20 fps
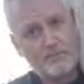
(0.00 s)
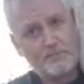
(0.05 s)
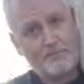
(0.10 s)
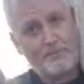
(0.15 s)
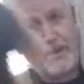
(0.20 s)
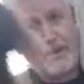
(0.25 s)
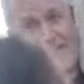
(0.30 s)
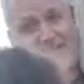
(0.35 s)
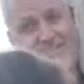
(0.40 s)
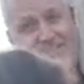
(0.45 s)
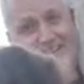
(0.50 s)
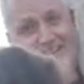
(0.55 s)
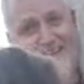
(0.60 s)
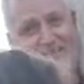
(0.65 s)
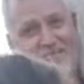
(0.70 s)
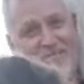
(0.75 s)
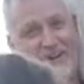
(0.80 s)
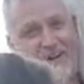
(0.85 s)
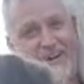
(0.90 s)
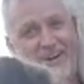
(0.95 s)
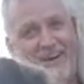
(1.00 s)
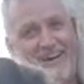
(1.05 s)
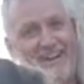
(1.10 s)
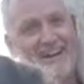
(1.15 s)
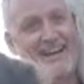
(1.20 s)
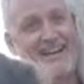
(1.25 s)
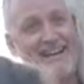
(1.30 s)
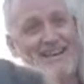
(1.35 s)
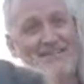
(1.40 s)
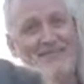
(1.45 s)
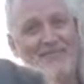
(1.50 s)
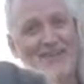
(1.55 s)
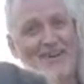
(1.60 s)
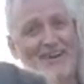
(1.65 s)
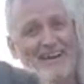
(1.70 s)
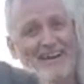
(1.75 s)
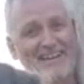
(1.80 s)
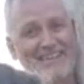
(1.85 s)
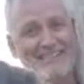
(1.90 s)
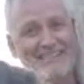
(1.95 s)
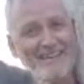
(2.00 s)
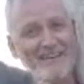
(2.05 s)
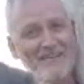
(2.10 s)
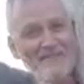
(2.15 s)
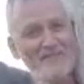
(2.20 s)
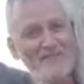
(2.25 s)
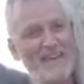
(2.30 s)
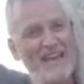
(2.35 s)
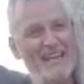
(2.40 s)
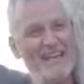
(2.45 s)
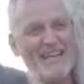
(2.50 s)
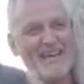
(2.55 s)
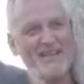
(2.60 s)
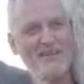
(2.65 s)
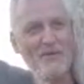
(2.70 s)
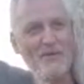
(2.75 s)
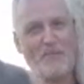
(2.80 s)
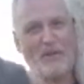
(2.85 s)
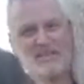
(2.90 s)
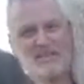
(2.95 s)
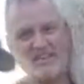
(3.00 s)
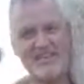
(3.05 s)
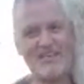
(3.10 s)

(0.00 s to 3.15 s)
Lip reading: bitchy what? Any flies? Any other bitchy